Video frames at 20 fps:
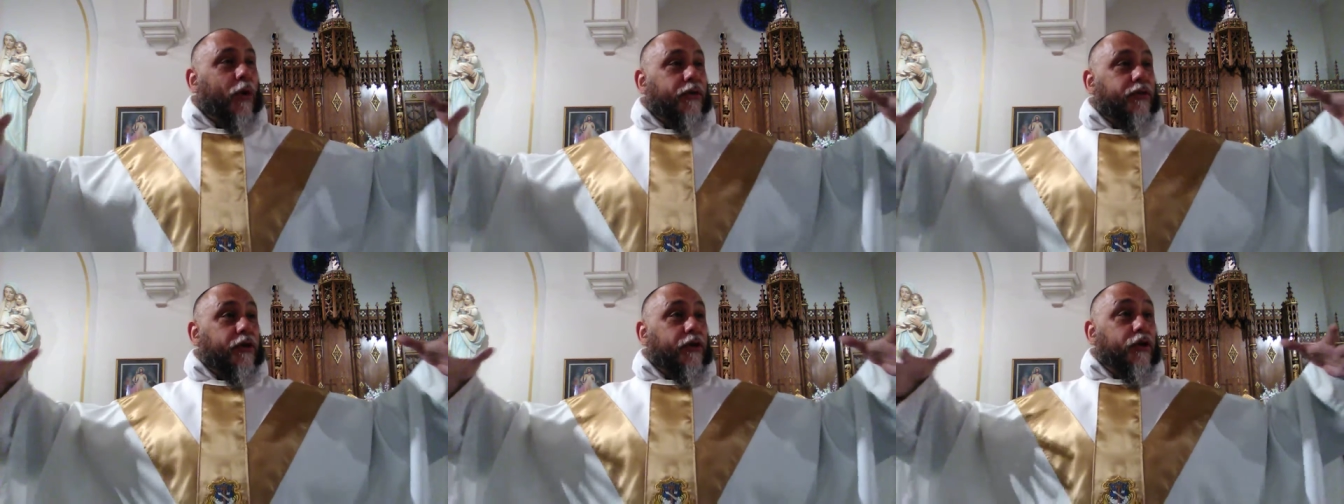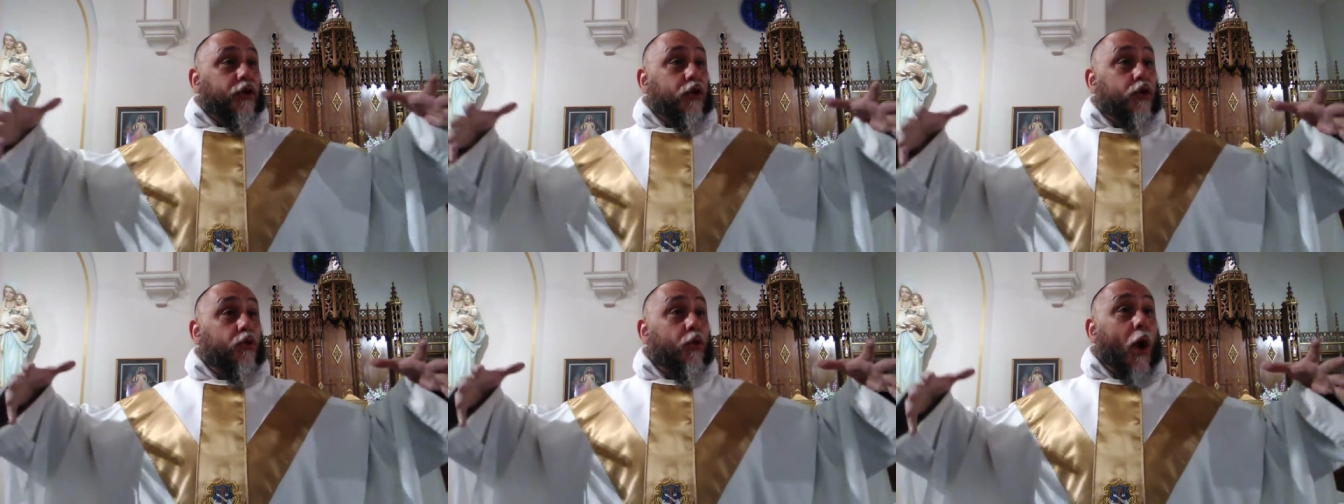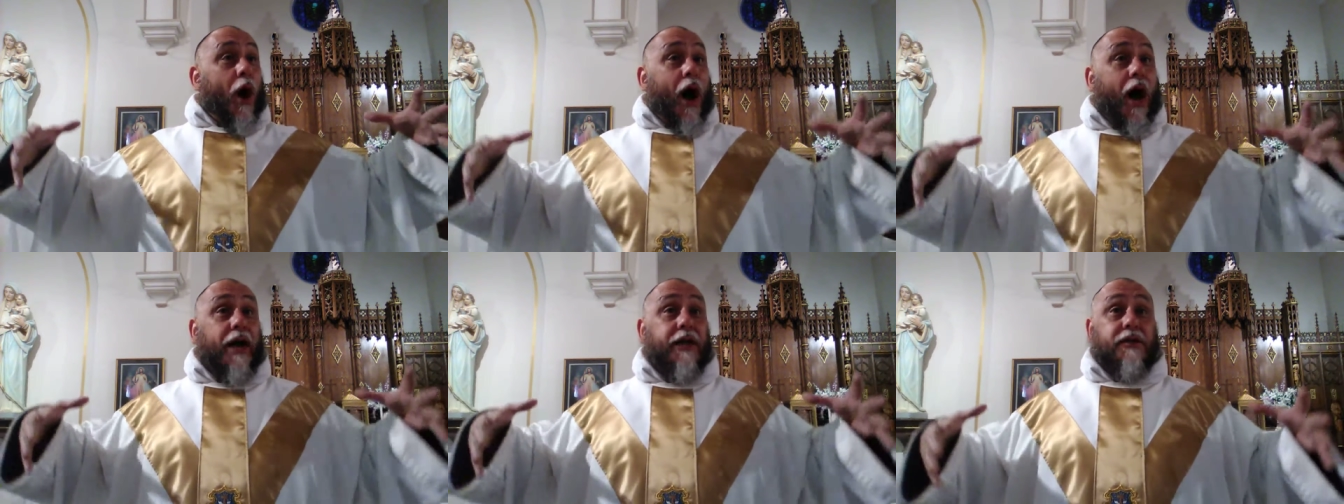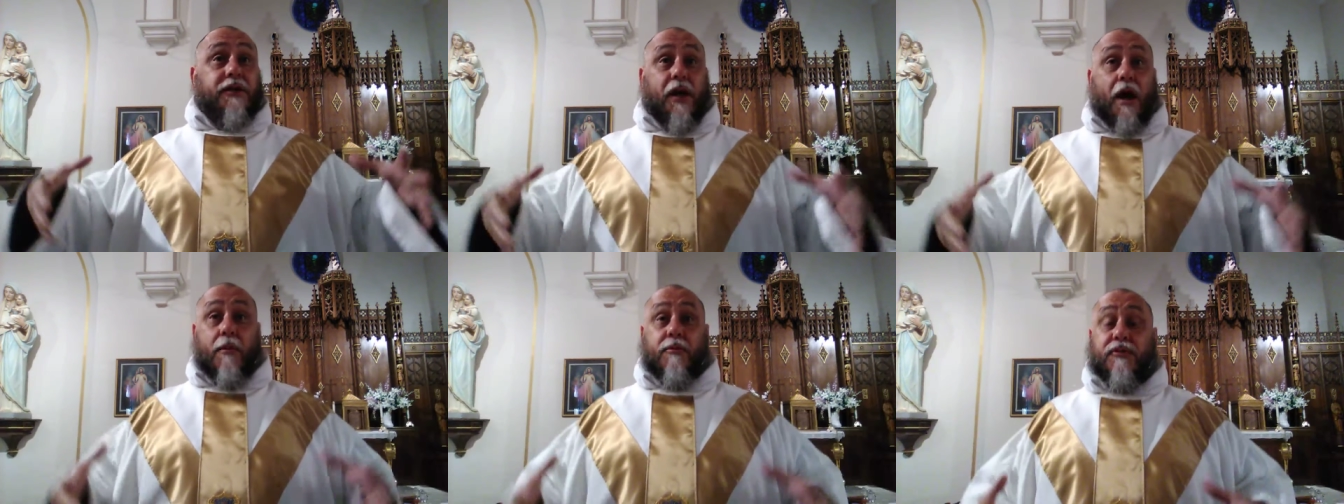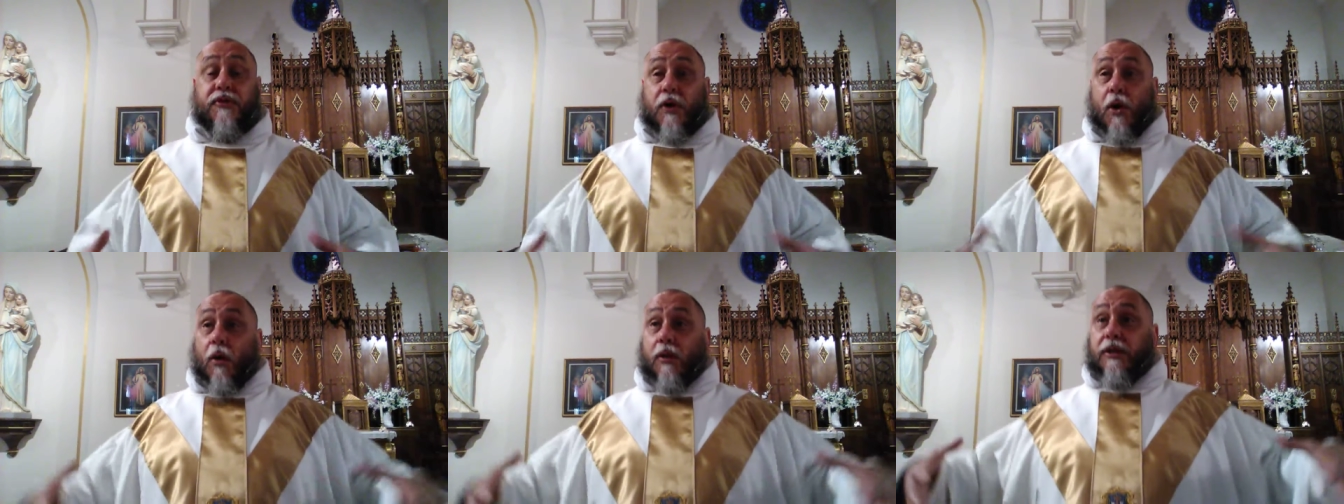when the new wine
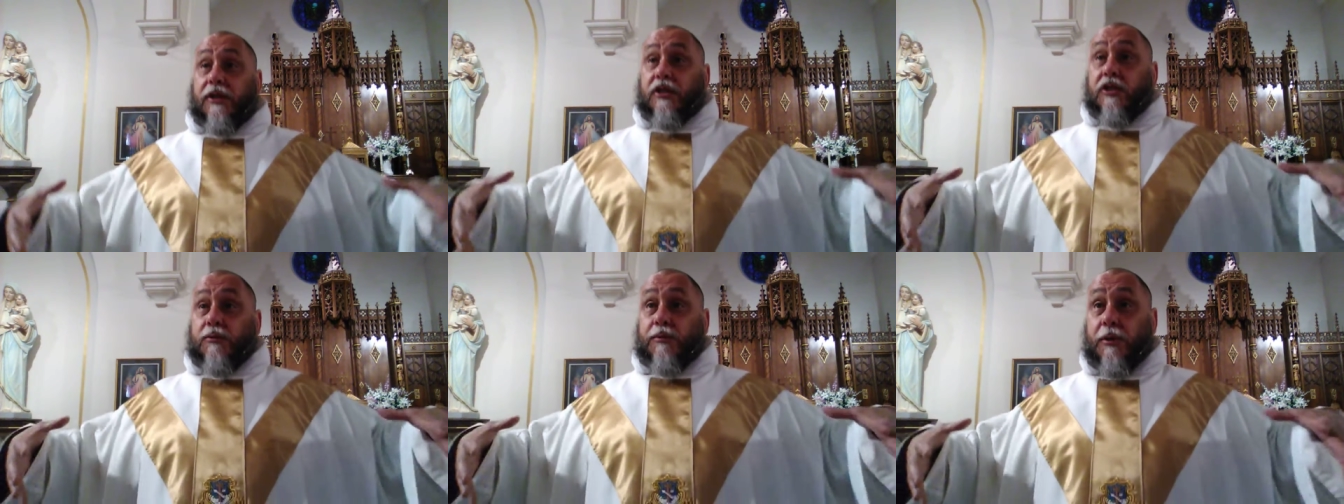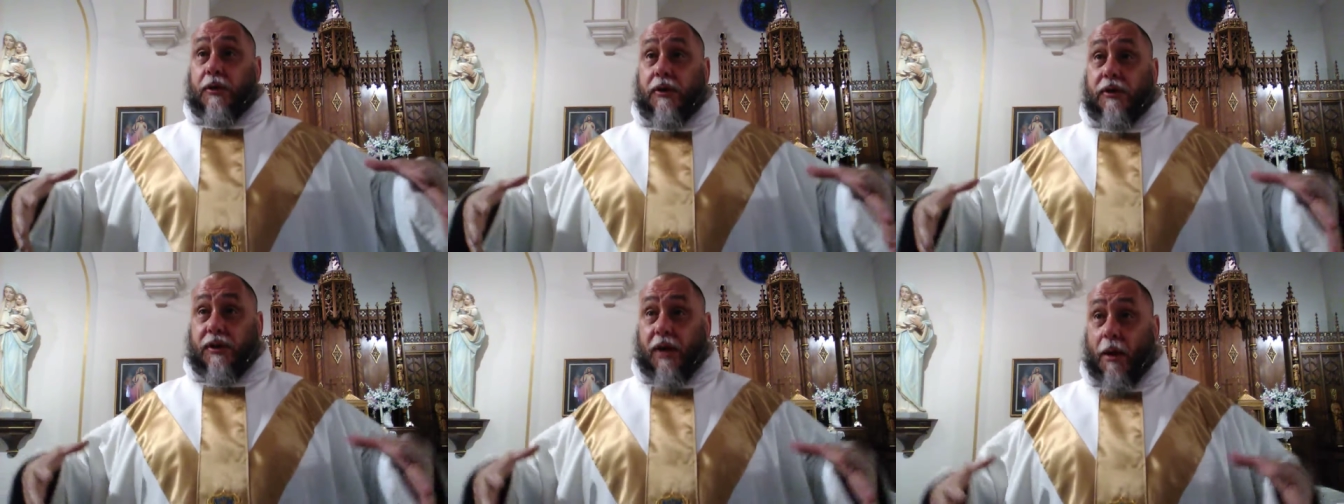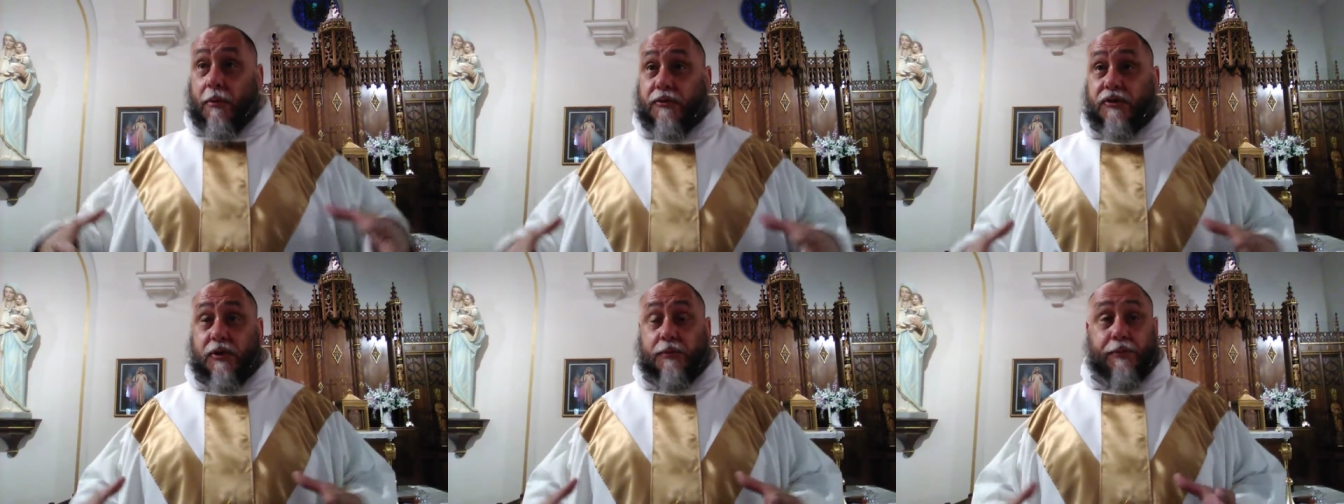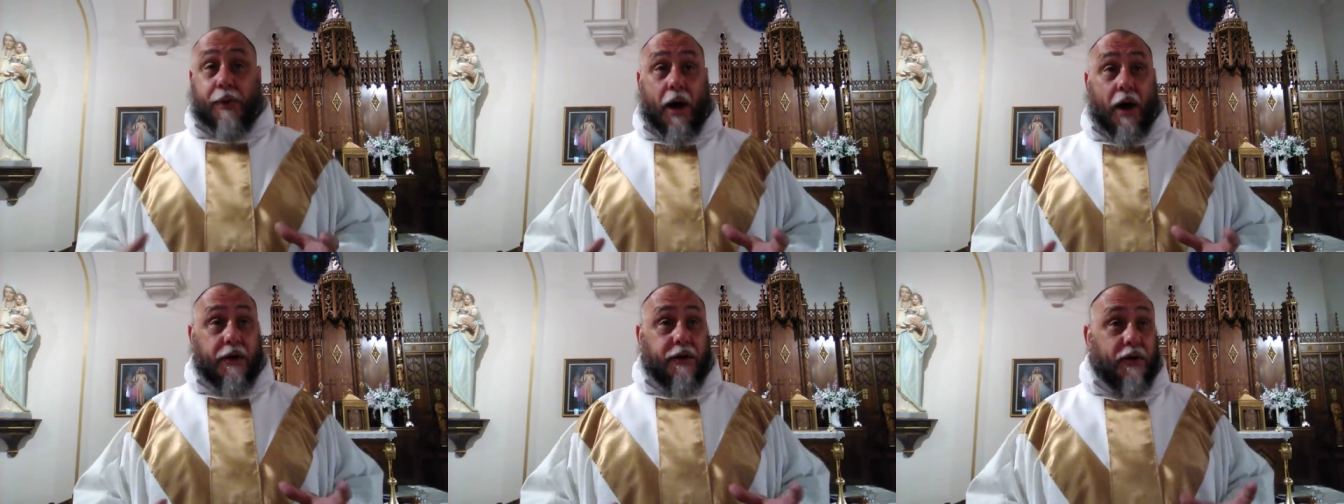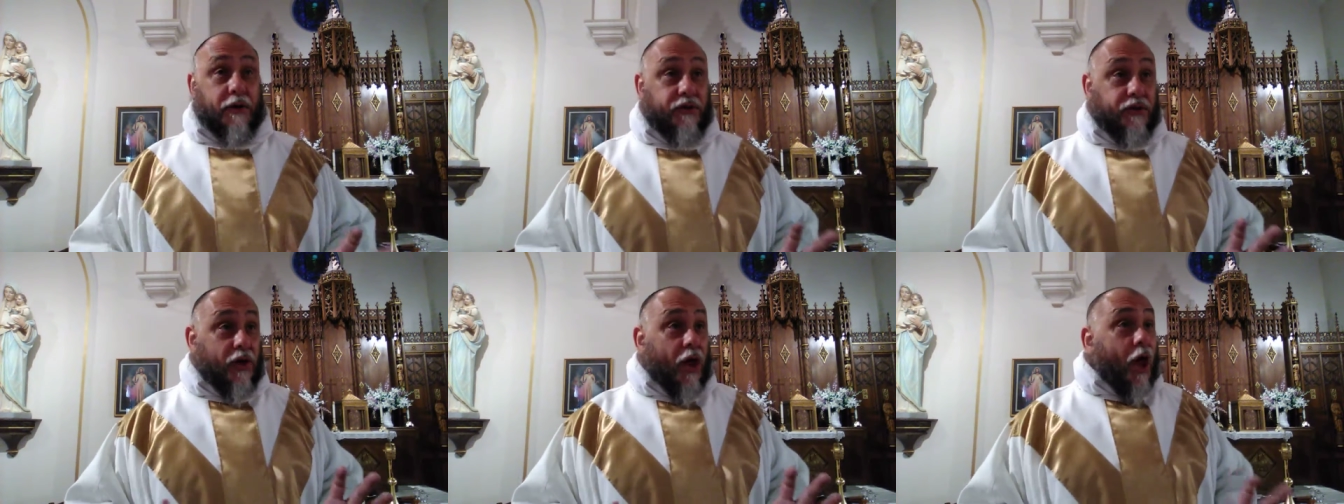comes, the Holy Spirit comes upon
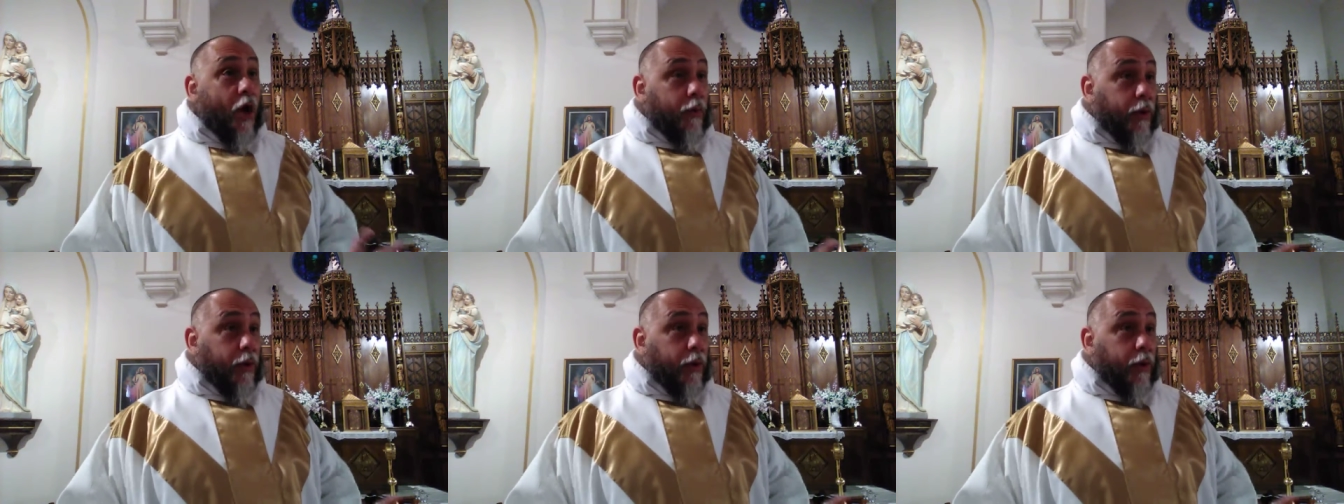us.